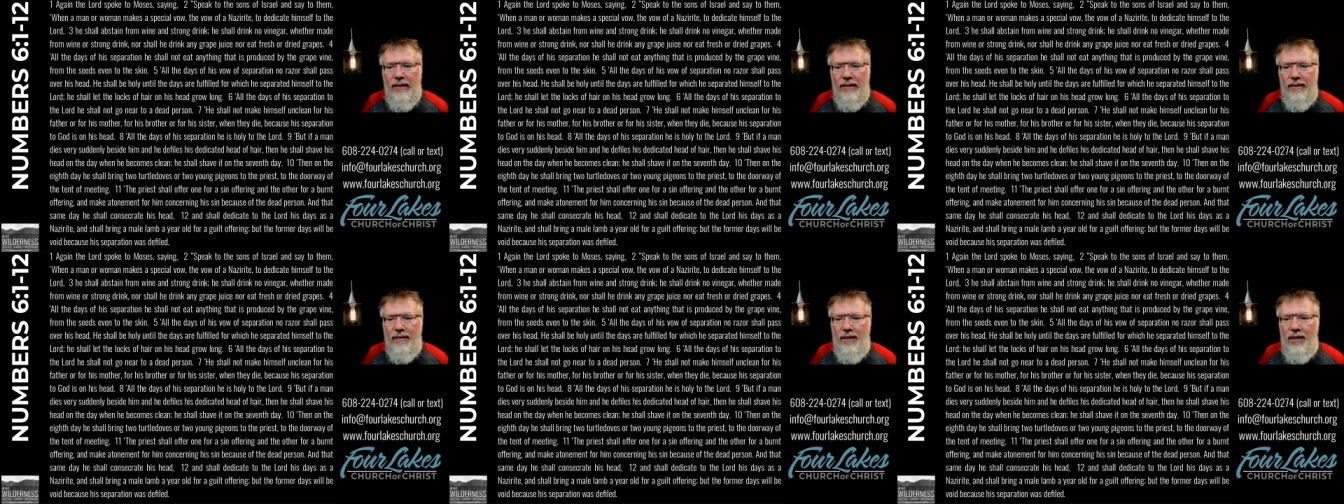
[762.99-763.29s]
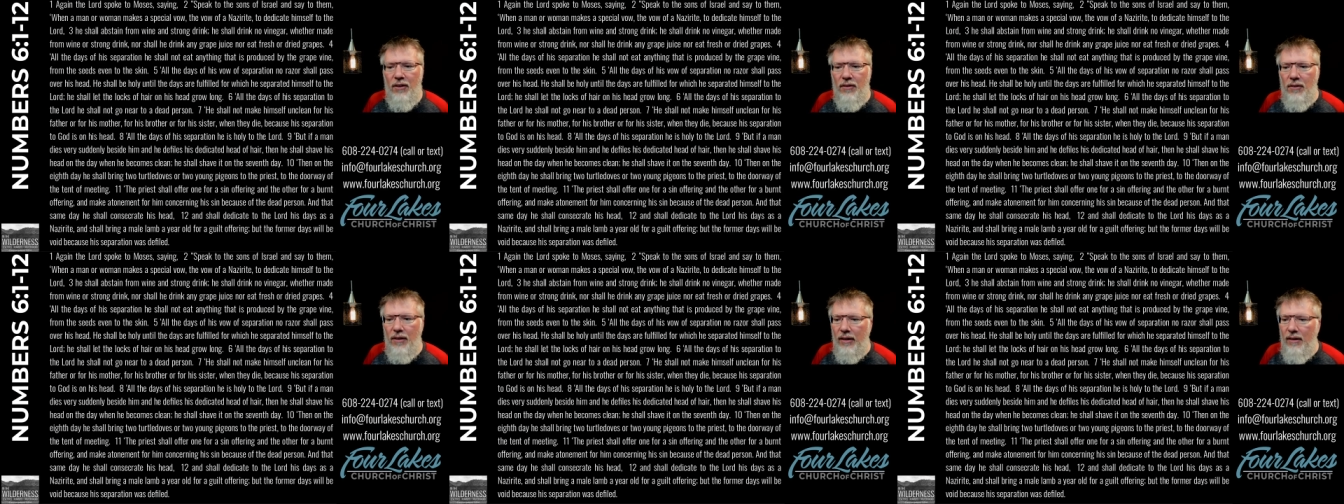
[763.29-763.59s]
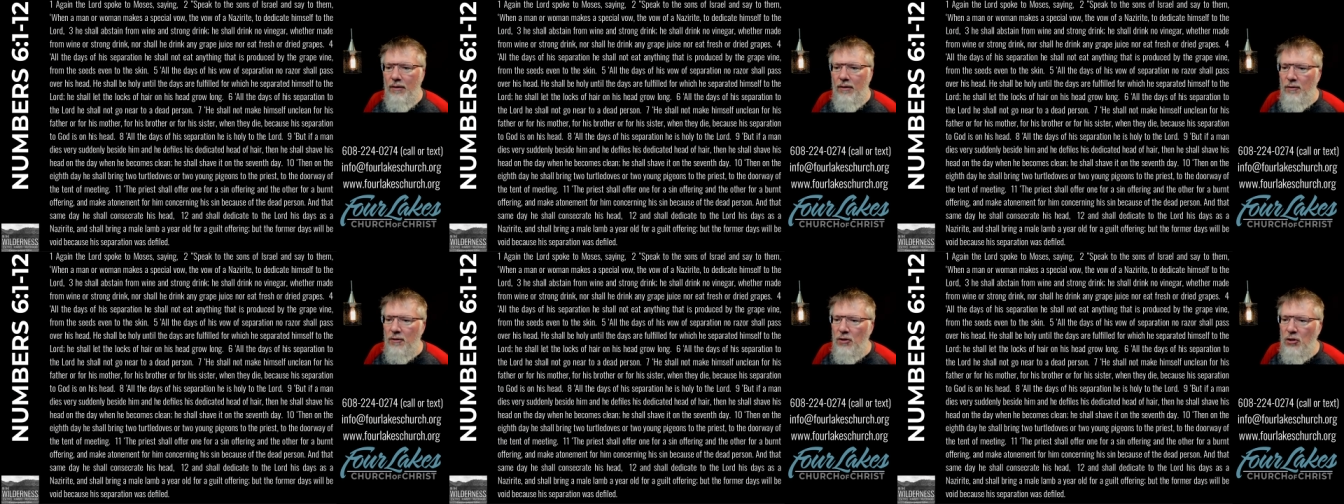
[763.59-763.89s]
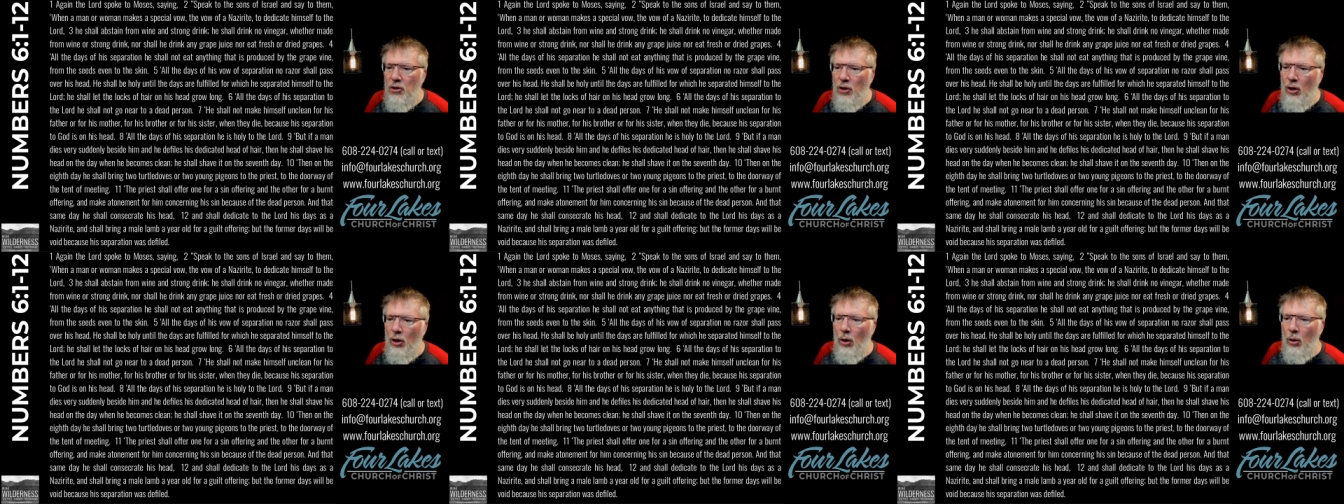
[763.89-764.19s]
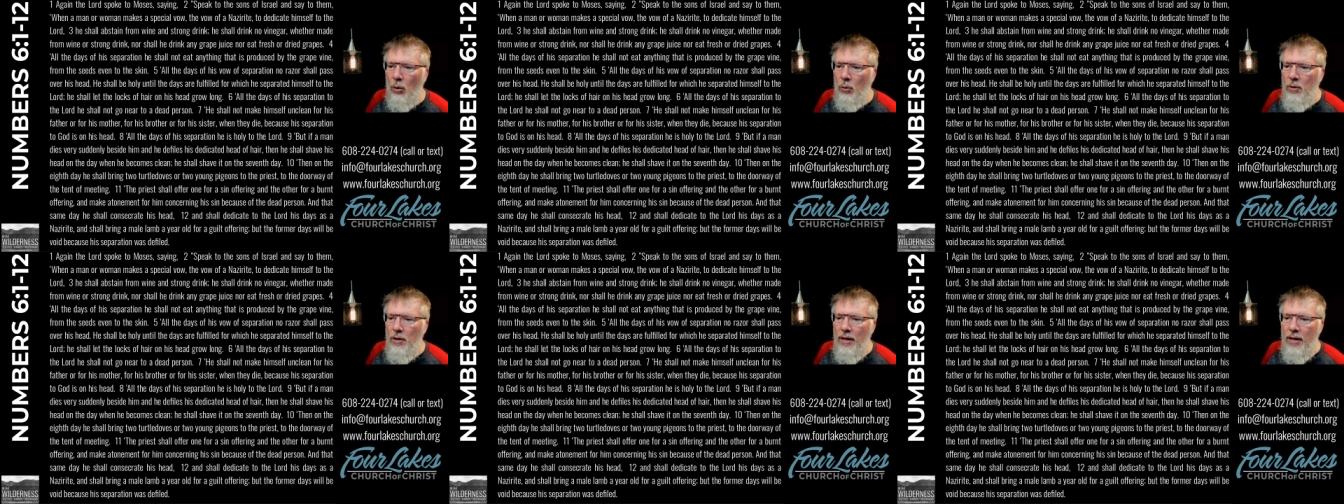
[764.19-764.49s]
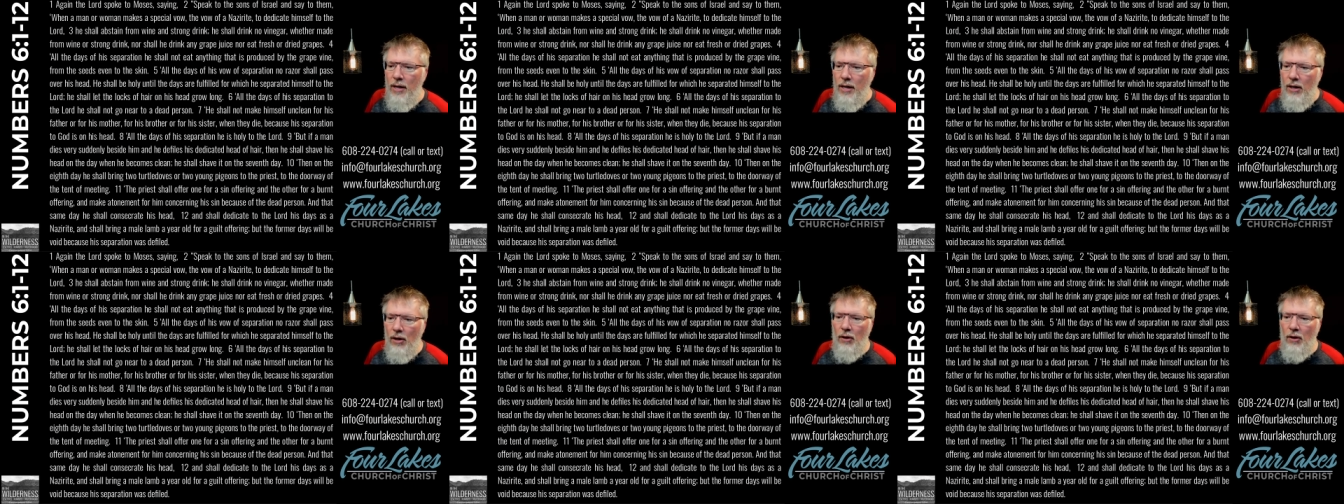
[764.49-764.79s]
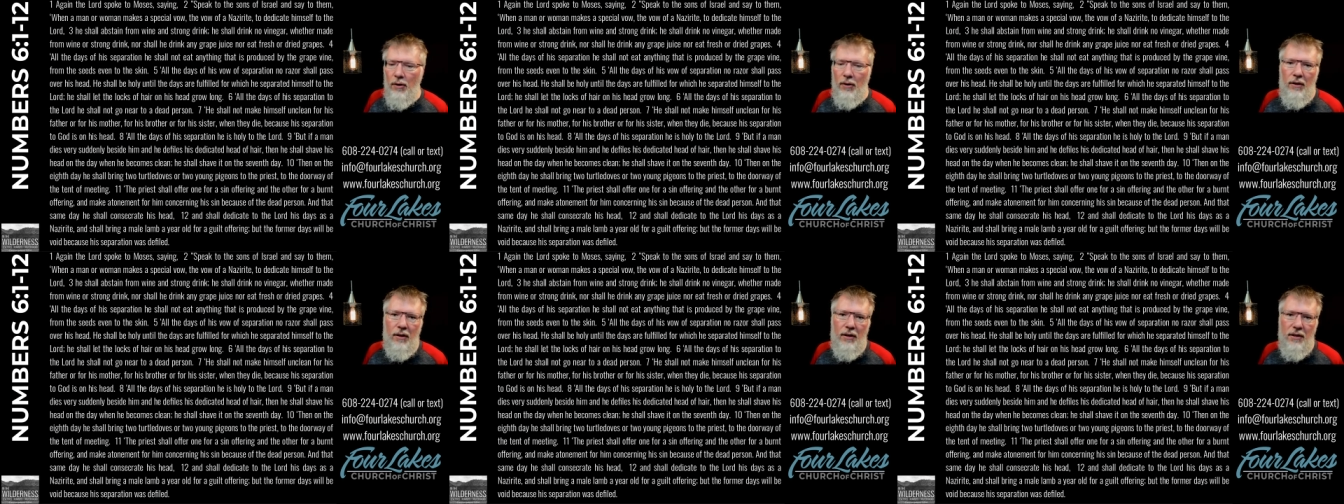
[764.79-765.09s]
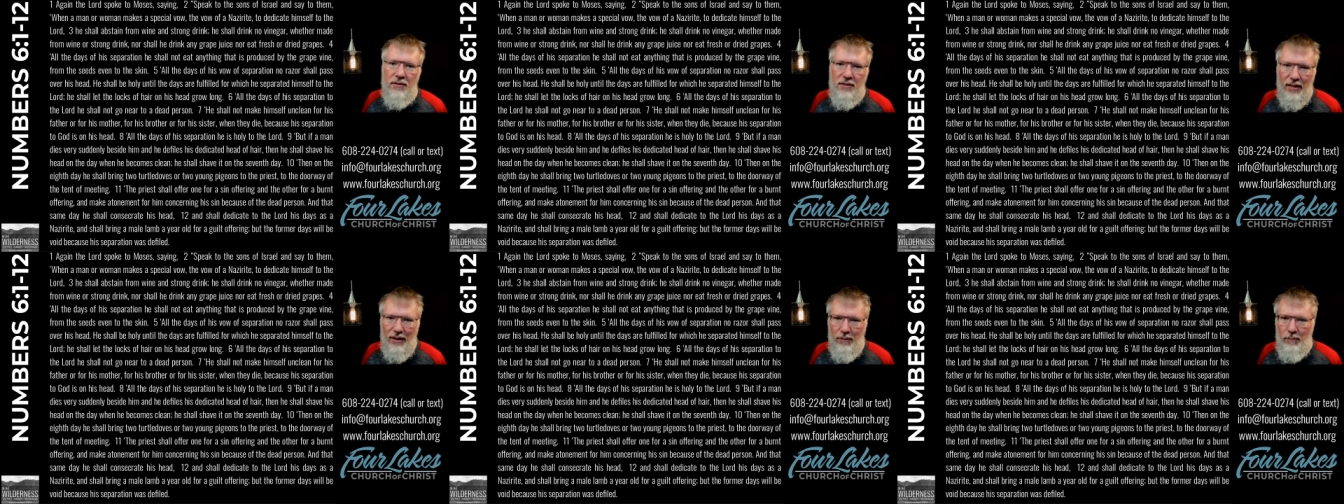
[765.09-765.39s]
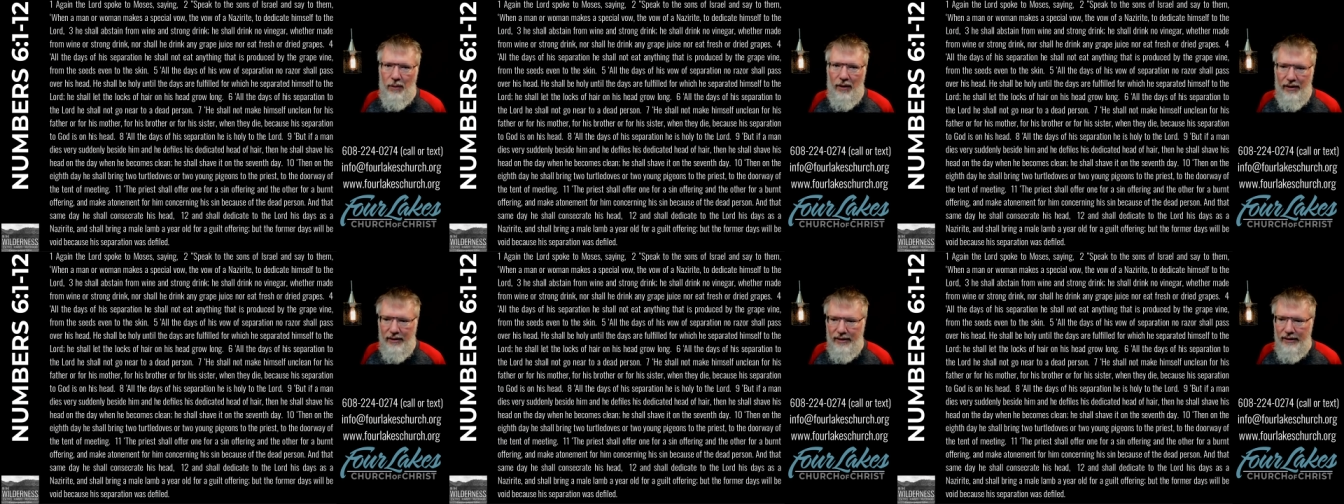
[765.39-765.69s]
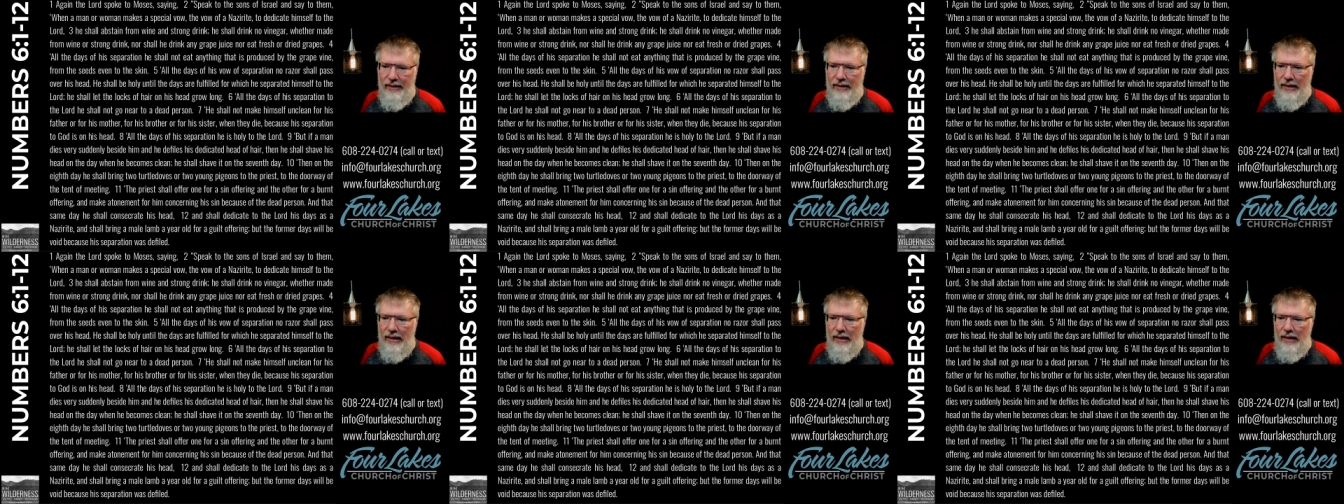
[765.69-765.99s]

they are not even to go near a dead body.